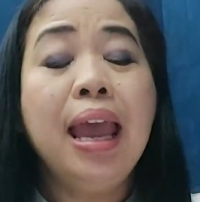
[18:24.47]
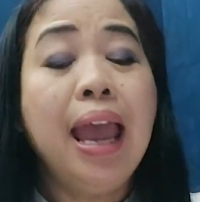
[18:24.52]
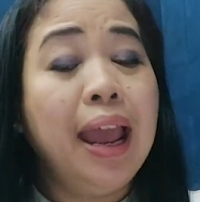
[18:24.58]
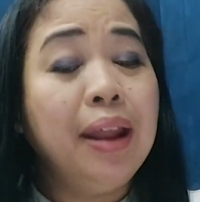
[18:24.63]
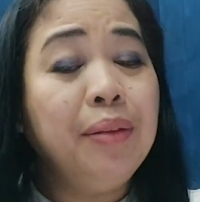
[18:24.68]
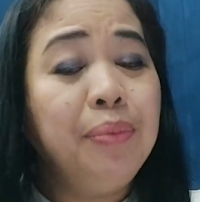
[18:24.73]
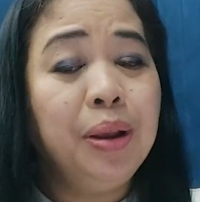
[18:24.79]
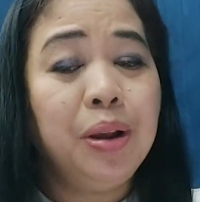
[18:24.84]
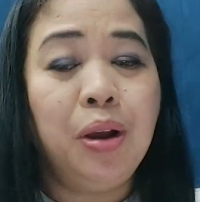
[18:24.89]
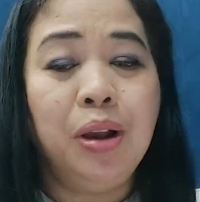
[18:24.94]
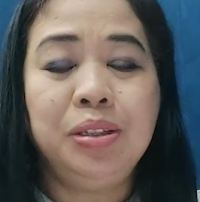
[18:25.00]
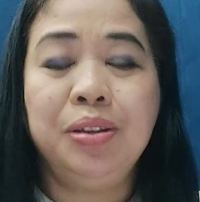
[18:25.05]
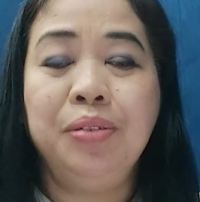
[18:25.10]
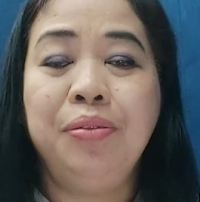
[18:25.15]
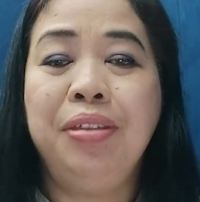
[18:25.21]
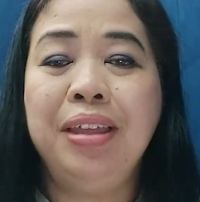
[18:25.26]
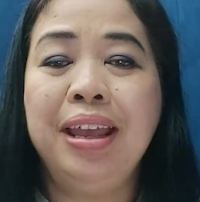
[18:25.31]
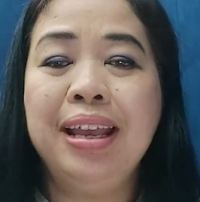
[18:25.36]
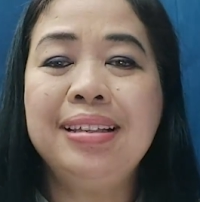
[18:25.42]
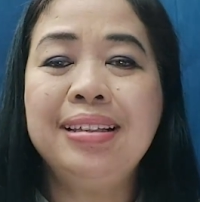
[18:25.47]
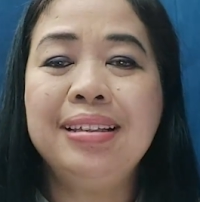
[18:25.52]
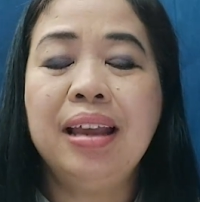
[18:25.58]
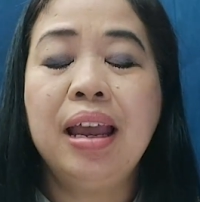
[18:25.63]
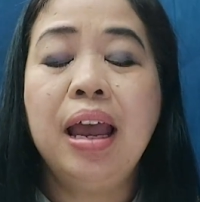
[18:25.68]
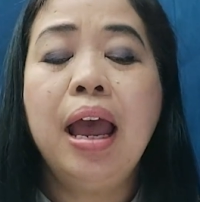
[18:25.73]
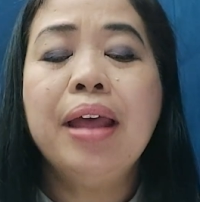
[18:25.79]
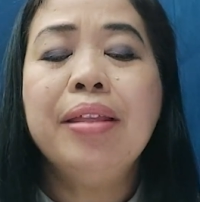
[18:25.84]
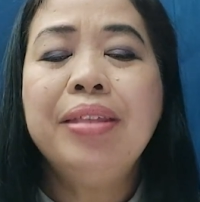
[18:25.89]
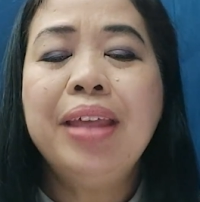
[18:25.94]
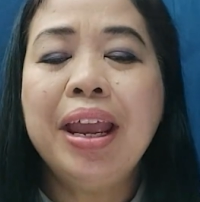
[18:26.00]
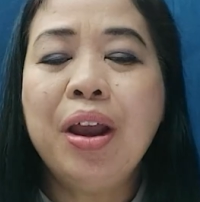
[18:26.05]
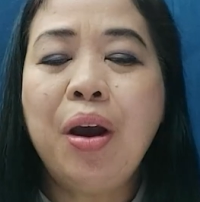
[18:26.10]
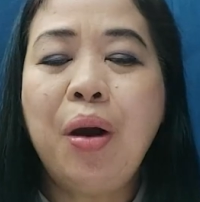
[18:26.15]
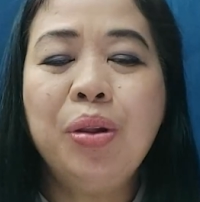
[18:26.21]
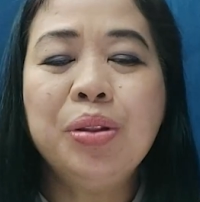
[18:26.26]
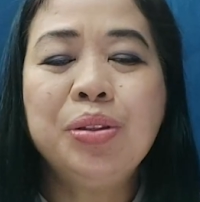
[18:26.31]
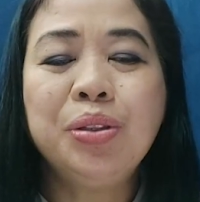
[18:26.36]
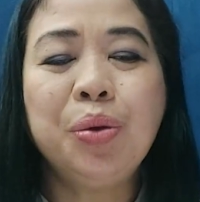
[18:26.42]
And because of this, they
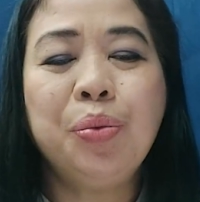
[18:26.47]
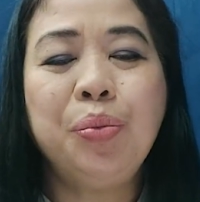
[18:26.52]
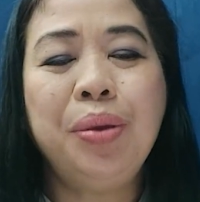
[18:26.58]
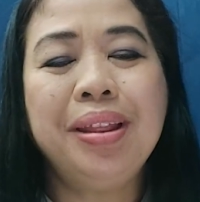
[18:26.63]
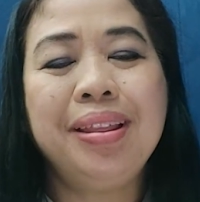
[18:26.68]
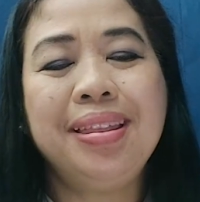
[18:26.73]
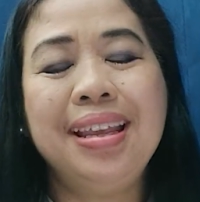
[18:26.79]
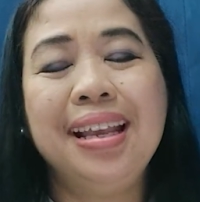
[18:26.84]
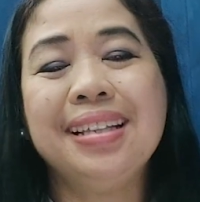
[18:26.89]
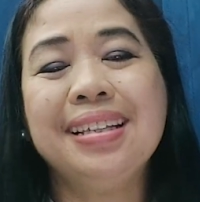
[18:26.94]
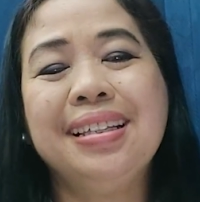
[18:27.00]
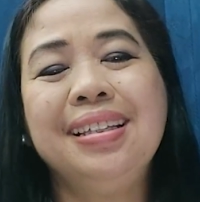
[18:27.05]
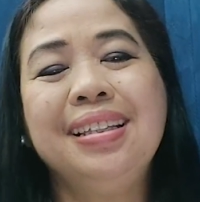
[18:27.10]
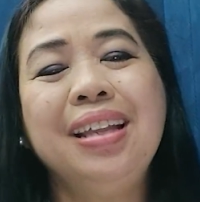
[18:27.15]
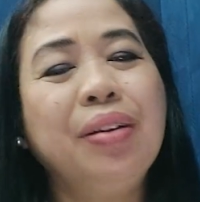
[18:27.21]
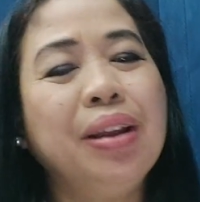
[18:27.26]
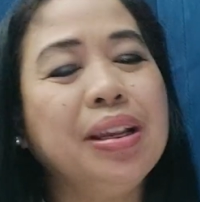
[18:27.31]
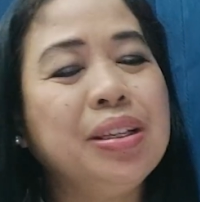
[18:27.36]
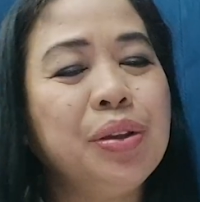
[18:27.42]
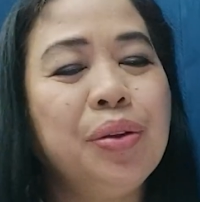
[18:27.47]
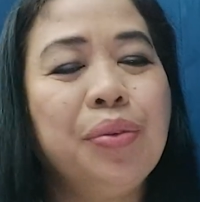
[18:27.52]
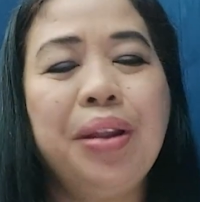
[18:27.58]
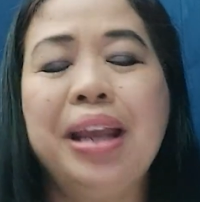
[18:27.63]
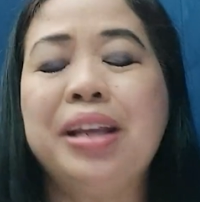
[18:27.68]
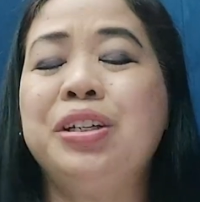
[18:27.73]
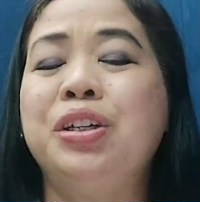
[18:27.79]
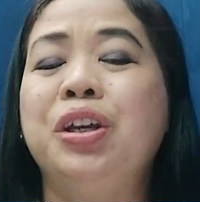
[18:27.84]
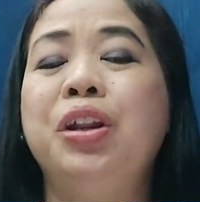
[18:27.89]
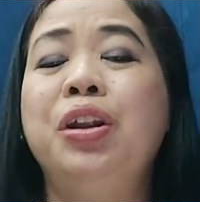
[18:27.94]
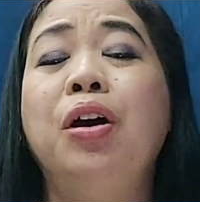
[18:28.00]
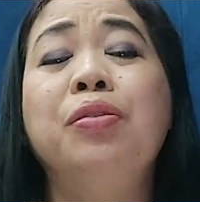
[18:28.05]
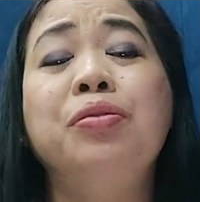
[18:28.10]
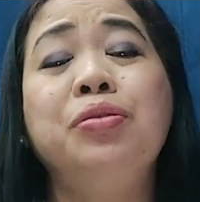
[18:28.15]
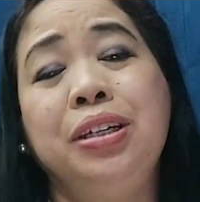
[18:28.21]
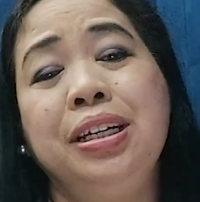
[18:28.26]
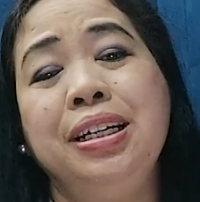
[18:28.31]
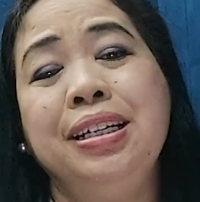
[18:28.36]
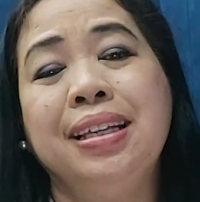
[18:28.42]
also witnessed the resurrection
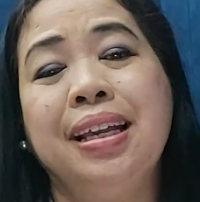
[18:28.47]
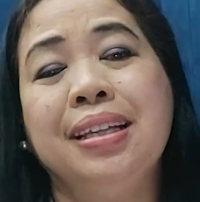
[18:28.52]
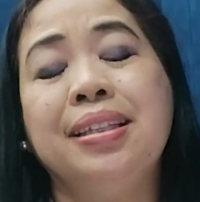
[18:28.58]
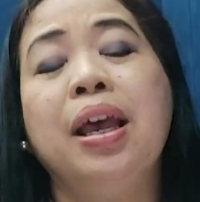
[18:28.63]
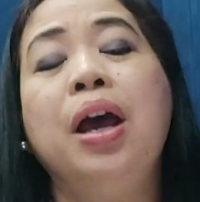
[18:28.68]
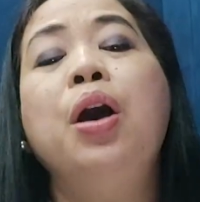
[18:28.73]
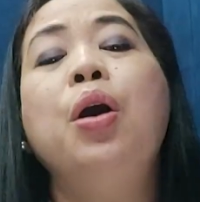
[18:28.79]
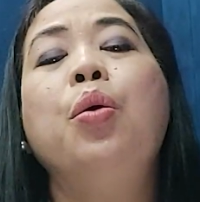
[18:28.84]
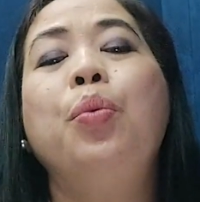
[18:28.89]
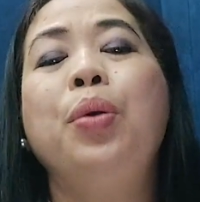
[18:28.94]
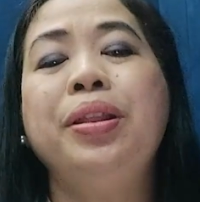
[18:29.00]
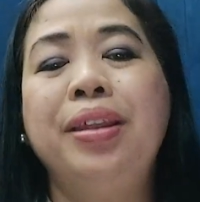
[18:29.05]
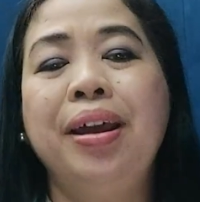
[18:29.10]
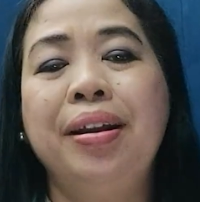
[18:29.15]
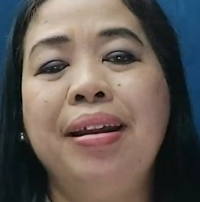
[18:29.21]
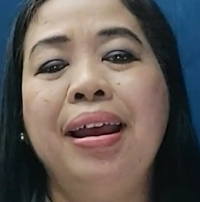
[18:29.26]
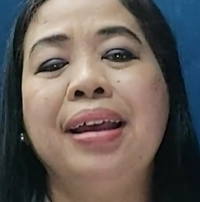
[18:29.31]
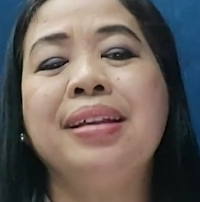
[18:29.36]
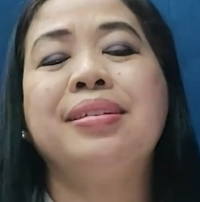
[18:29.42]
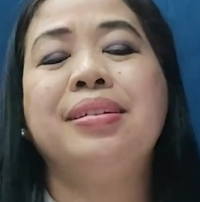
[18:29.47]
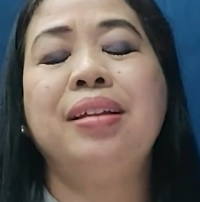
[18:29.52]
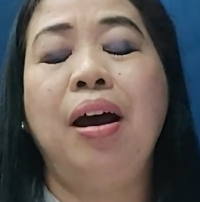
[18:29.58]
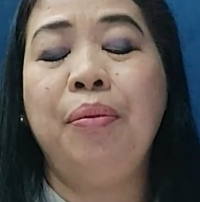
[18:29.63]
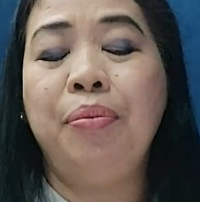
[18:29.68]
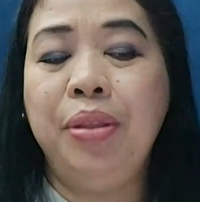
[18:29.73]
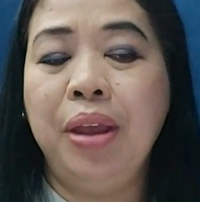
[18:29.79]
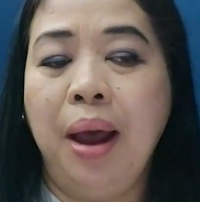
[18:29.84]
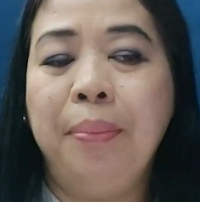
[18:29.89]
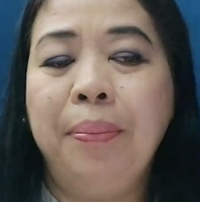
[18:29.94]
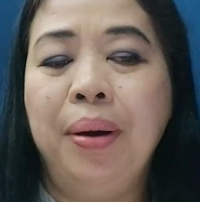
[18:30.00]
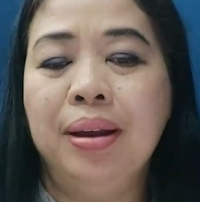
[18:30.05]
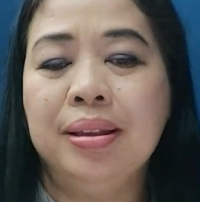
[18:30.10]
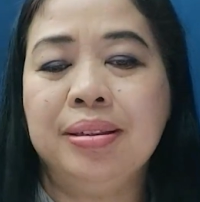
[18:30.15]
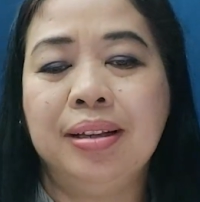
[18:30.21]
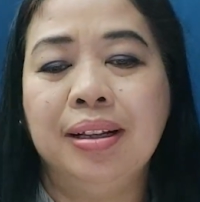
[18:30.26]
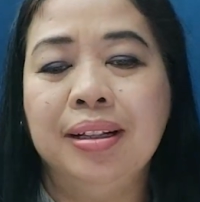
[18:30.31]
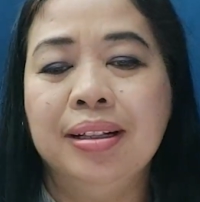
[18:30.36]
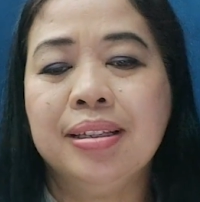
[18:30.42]
of Jesus with the rest of the
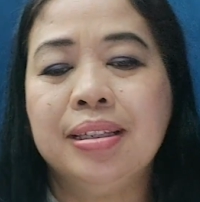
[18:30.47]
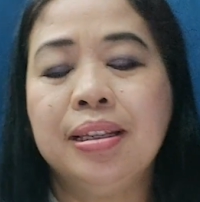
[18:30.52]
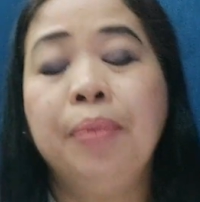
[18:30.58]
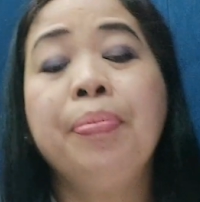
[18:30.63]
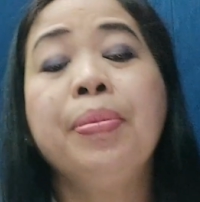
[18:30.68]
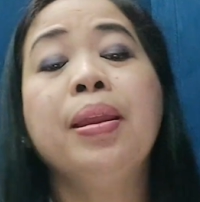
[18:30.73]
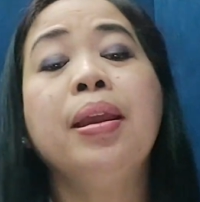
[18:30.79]
apostles.